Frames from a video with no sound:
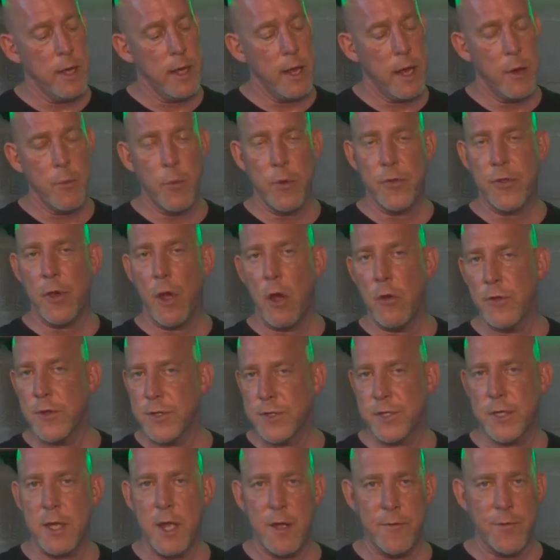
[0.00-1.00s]
And with all this
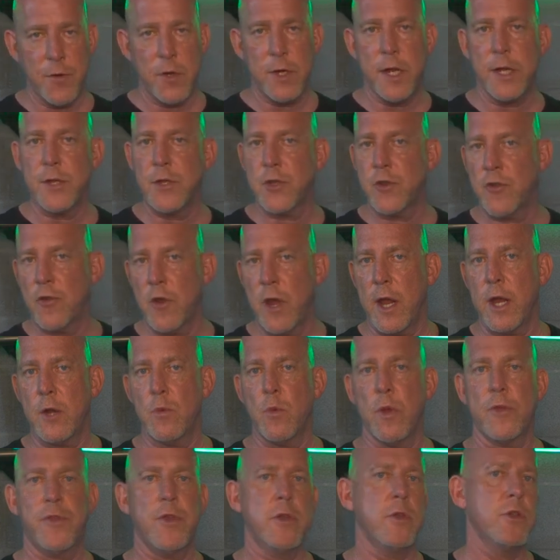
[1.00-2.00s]
stuff, you need to train
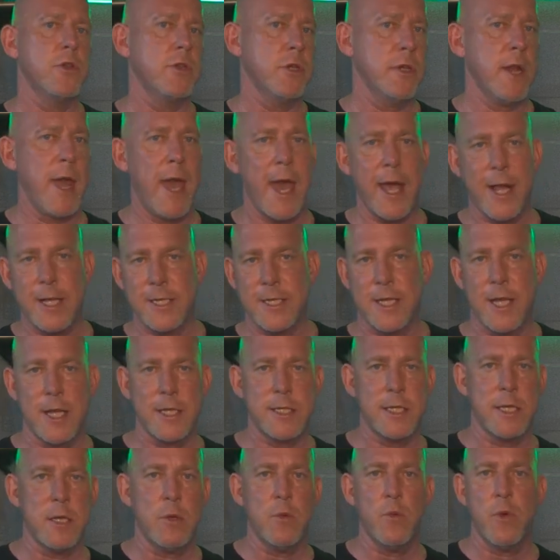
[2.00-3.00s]
with it. You should
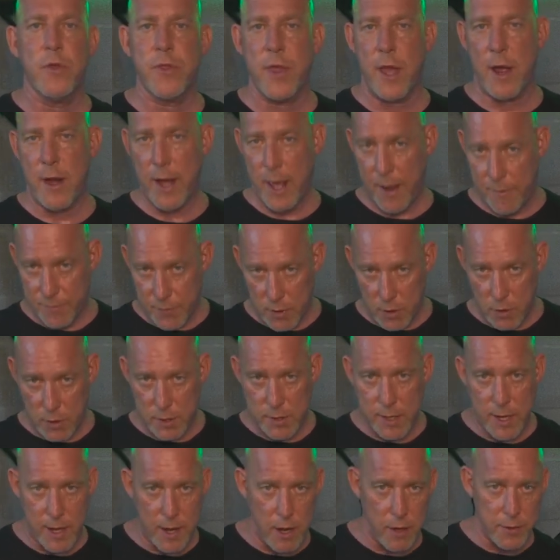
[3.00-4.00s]
access it without having to look
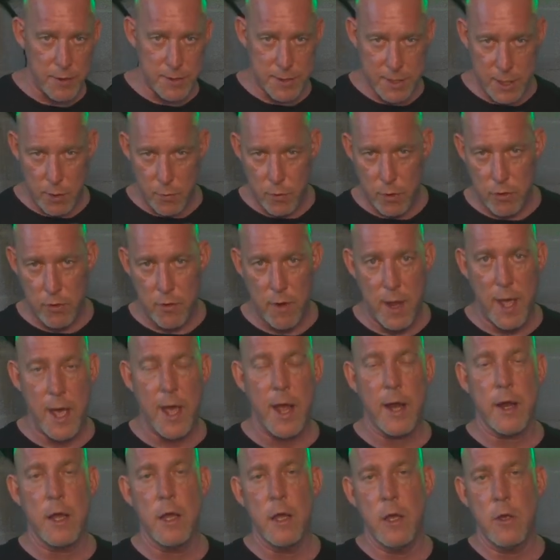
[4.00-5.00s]
down to see where you're
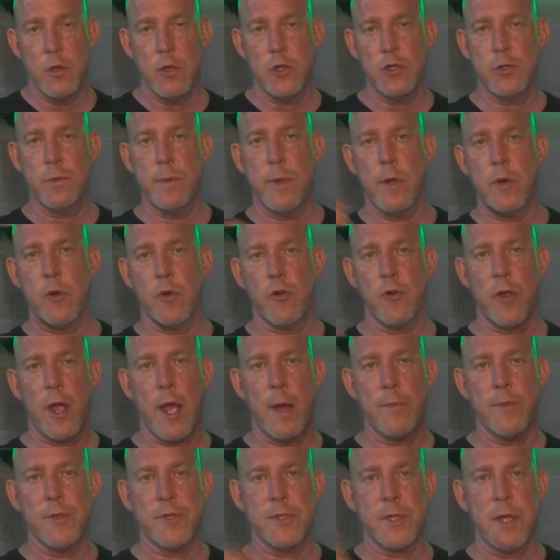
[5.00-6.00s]
at. You should be able to
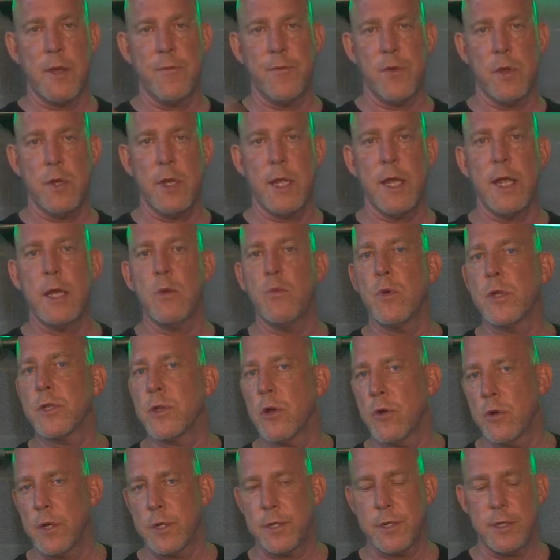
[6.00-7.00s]
grab the stuff you need,
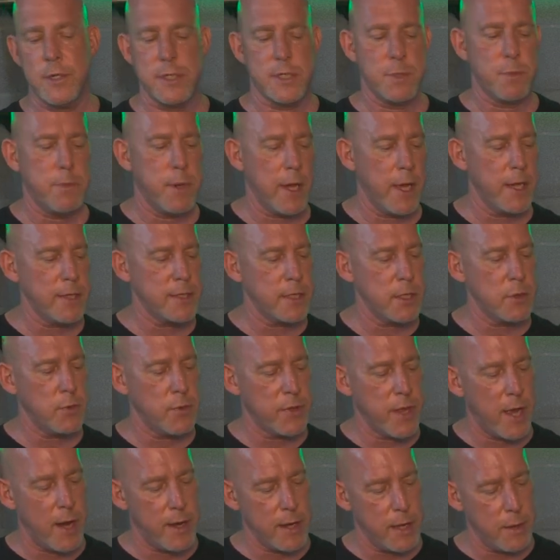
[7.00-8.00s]
return it to its places
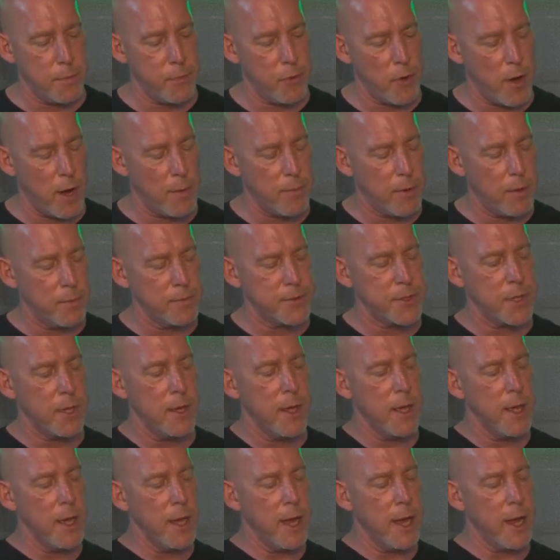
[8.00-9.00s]
without any problems.
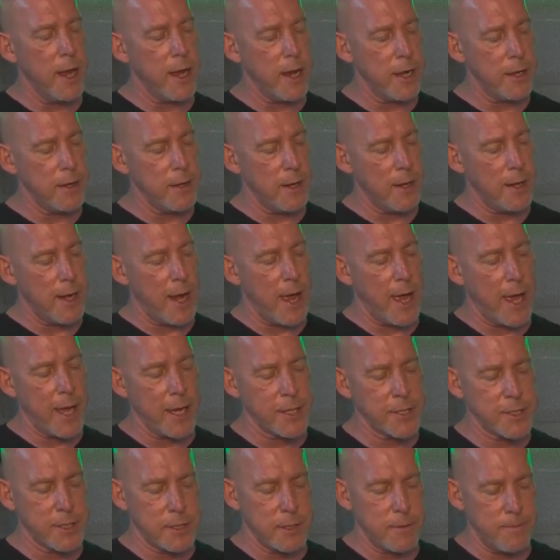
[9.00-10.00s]
And
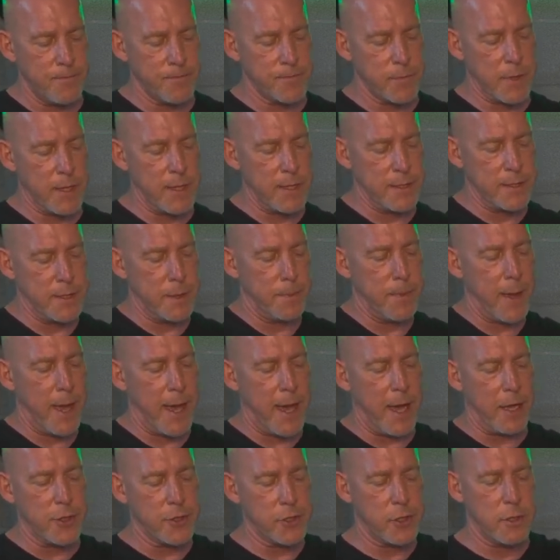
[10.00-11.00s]
last is the
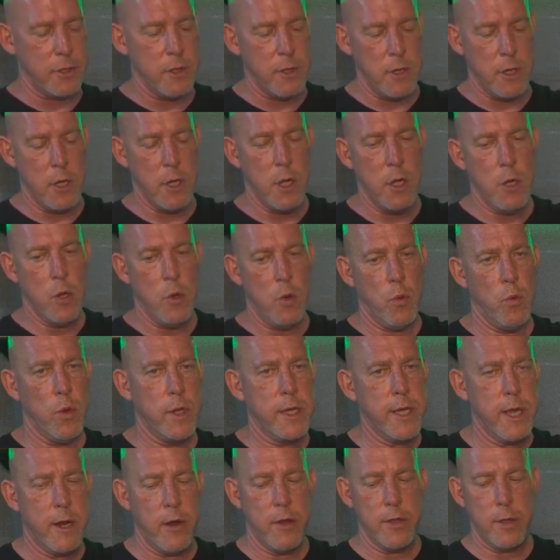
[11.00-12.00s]
patch. We
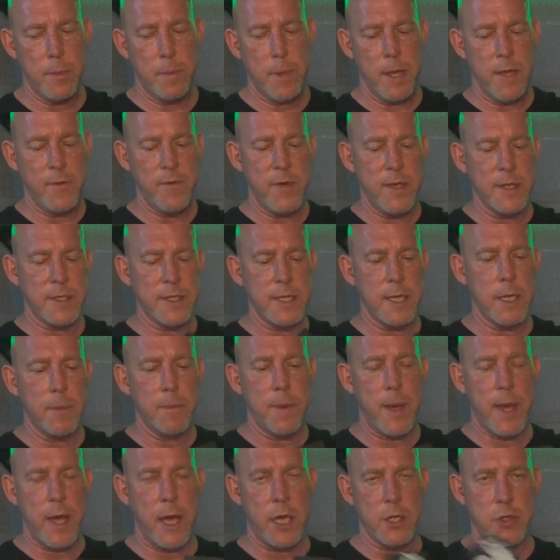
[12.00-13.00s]
carry the PVC
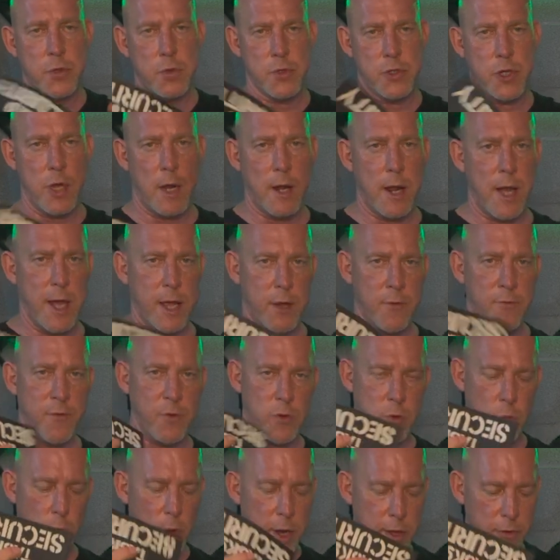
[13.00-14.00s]
patch, which I like for
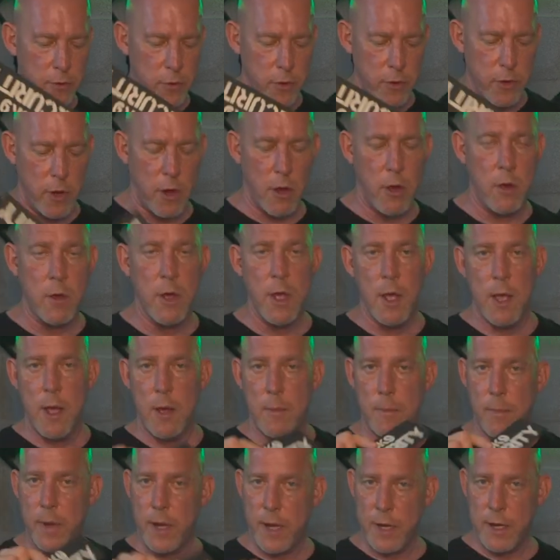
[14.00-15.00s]
the weather and all.
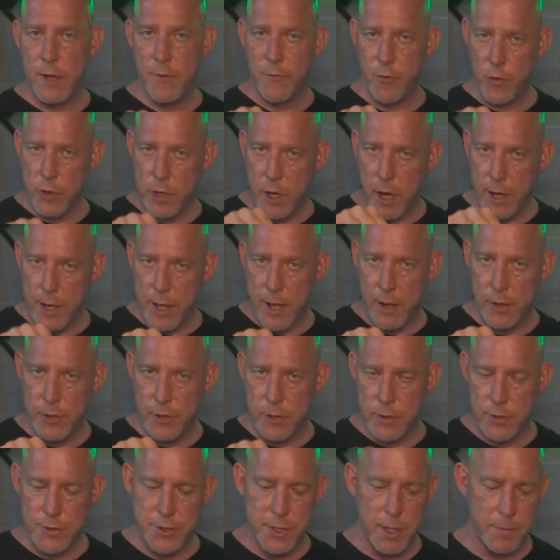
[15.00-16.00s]
But if we're not out
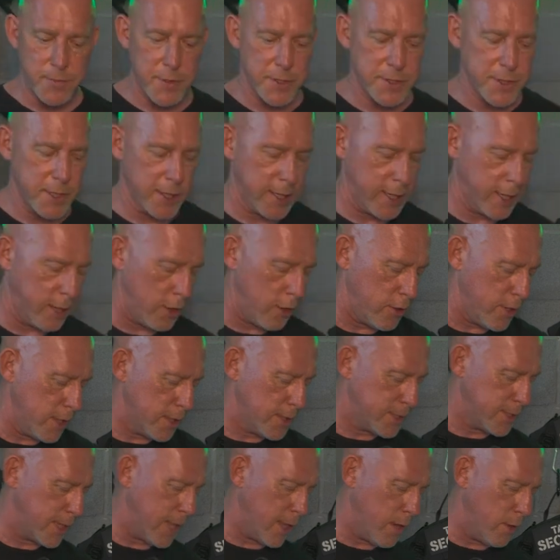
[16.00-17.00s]
doing something security,
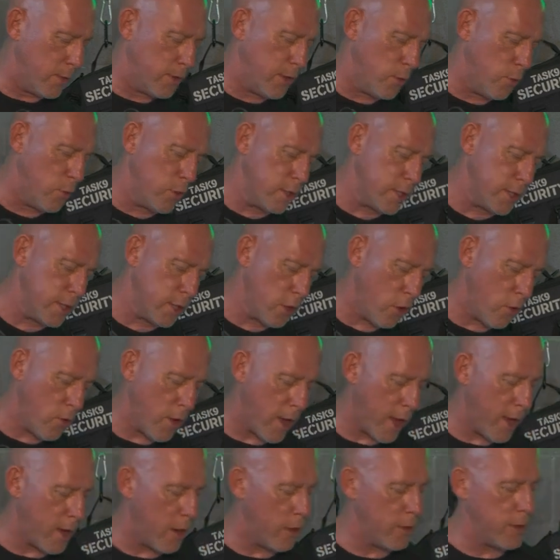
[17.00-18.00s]
say that we're going to go
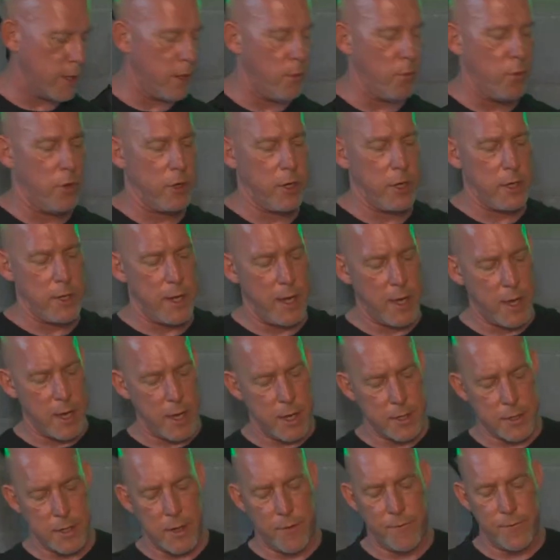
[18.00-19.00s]
out and we're going to
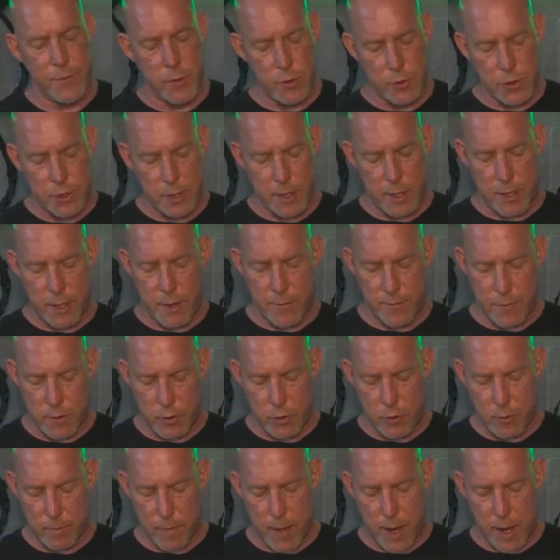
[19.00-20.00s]
hunt a fugitive and
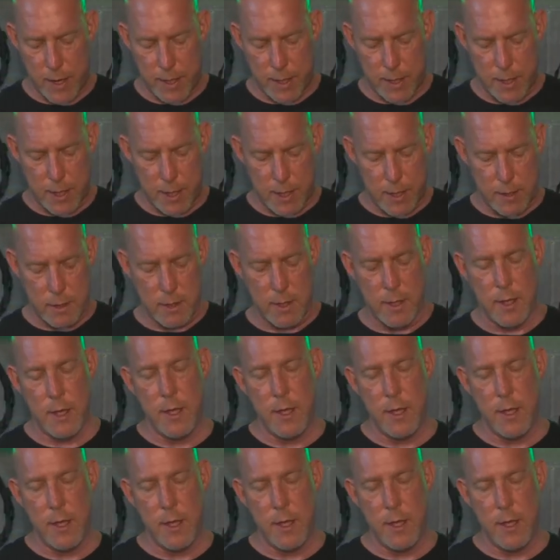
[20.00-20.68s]
do a bounty hunt,